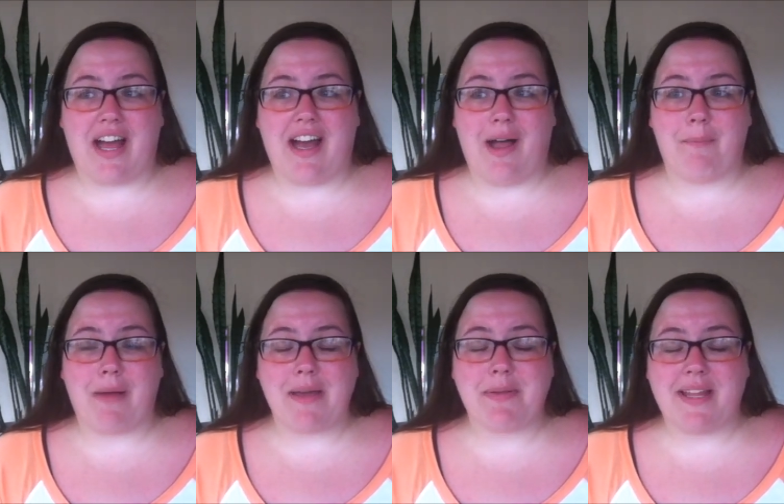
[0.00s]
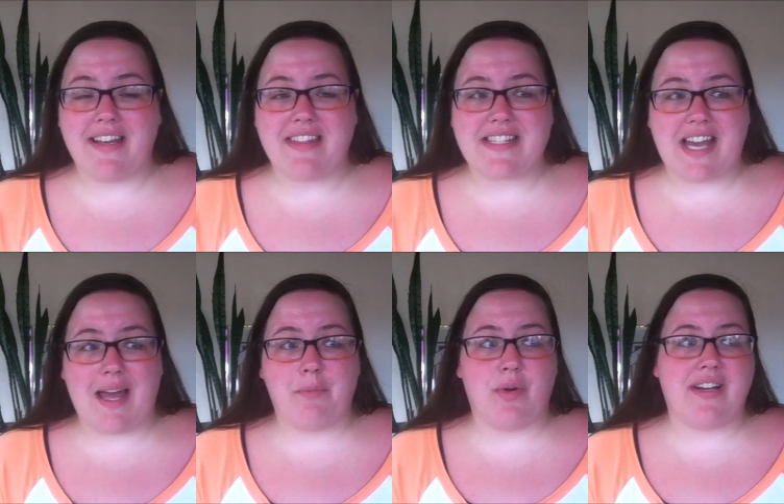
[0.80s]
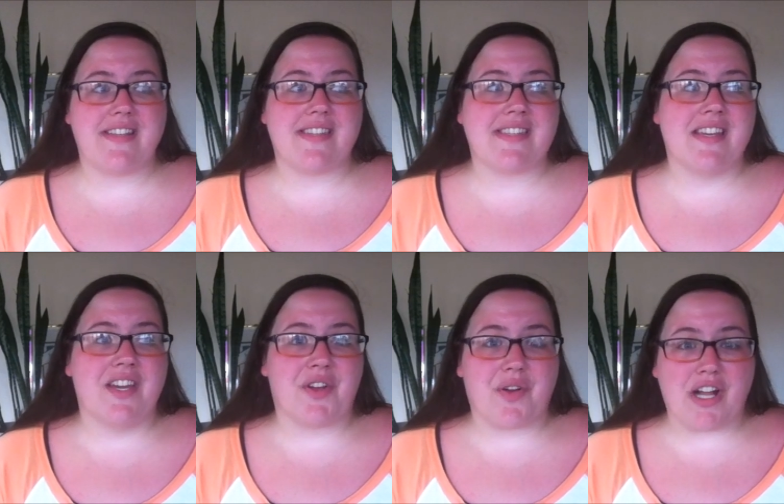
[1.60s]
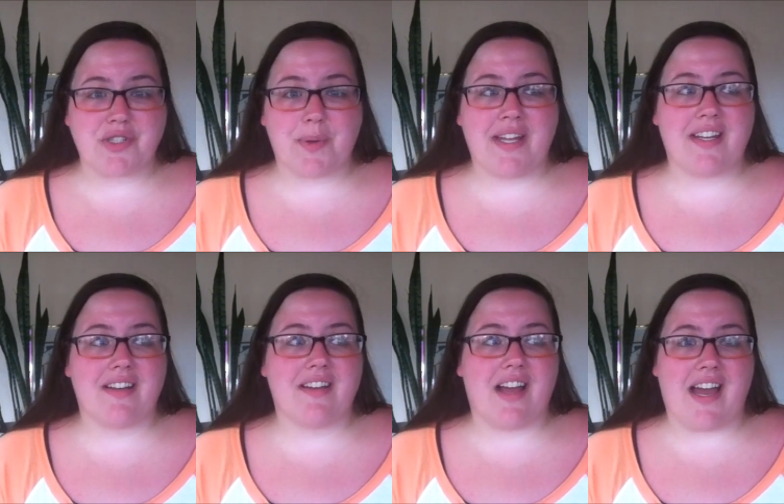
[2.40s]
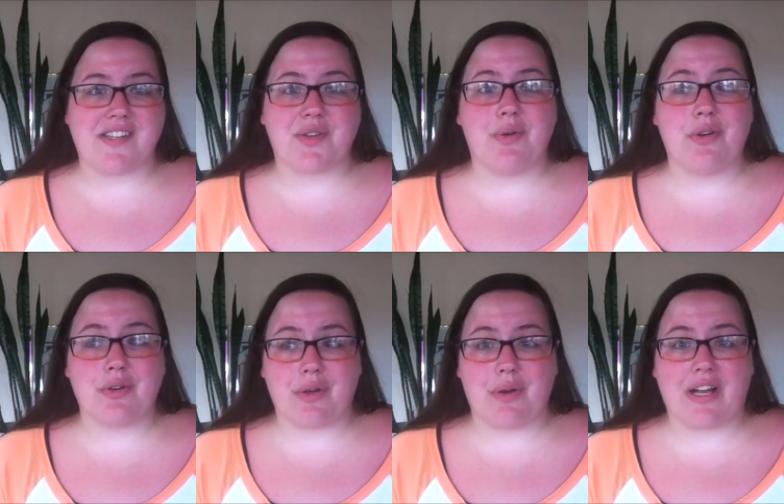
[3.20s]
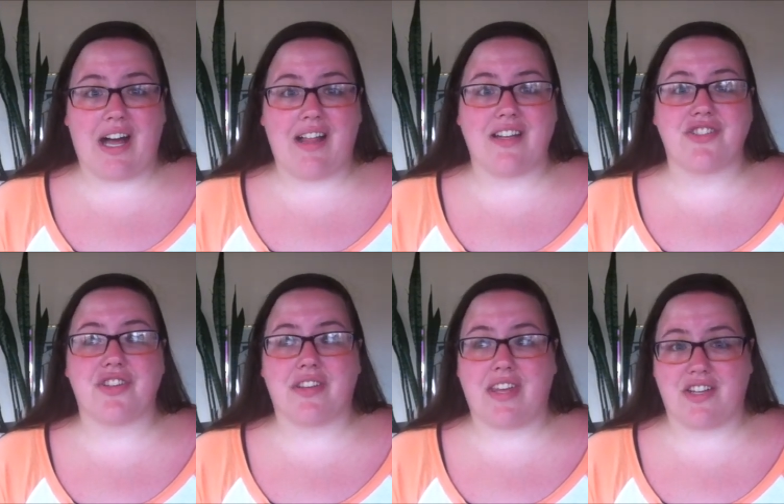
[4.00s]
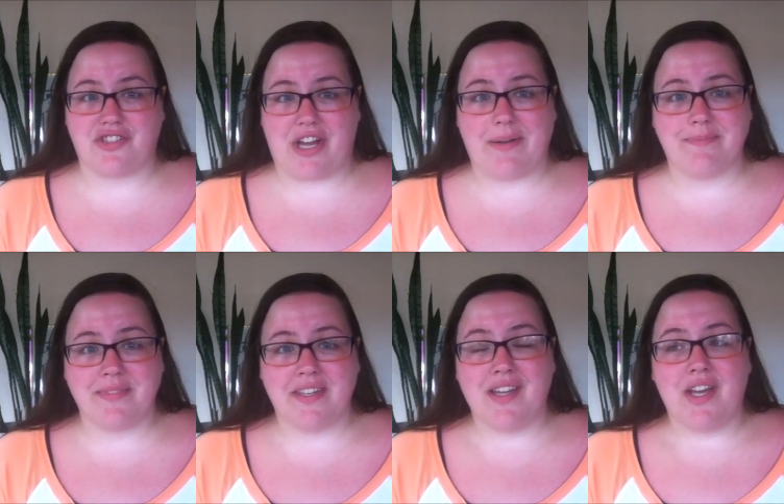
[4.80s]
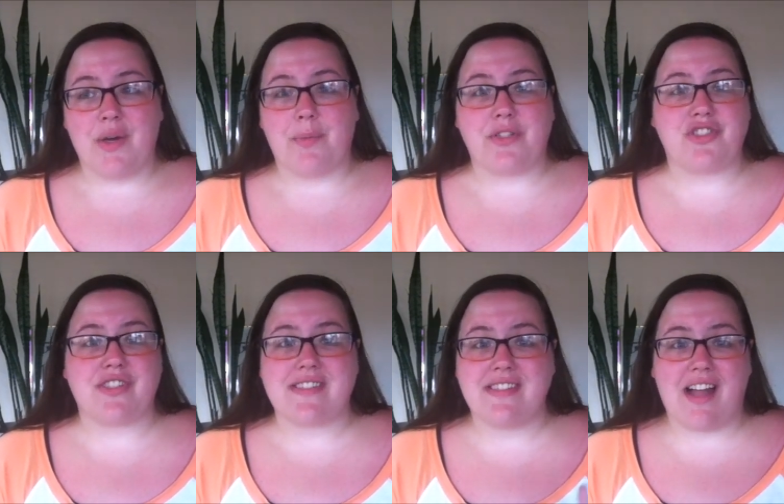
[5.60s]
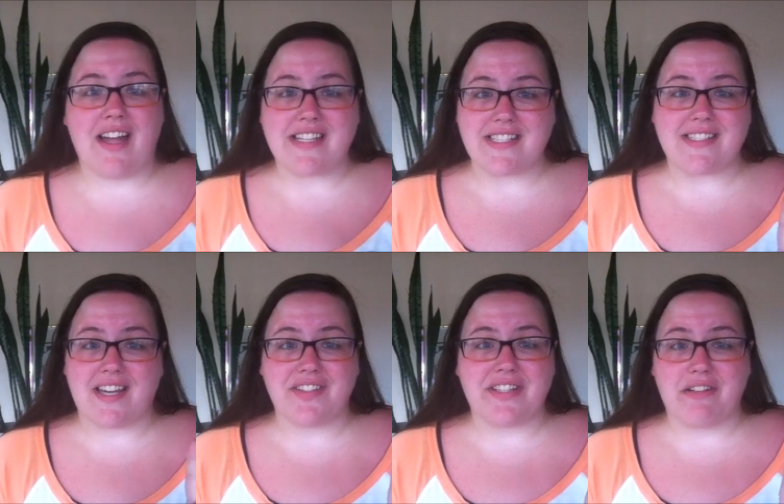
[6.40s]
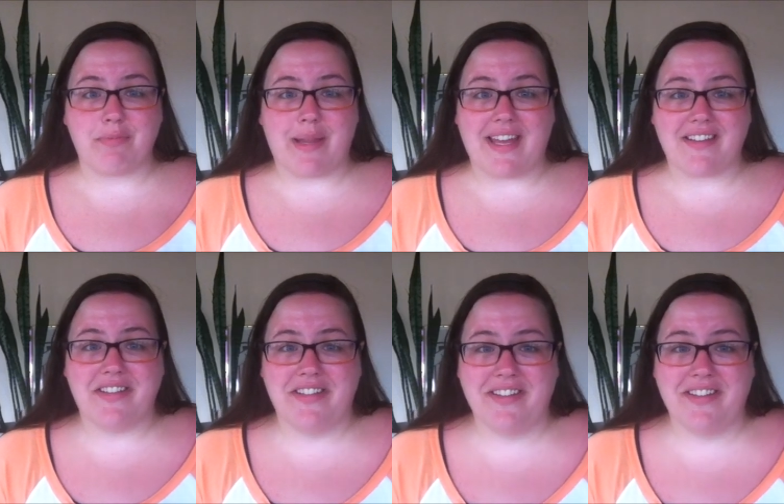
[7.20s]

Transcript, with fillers: Uh, my plan at the time was graduate high school, go to college, get a job, which is not a detailed enough plan.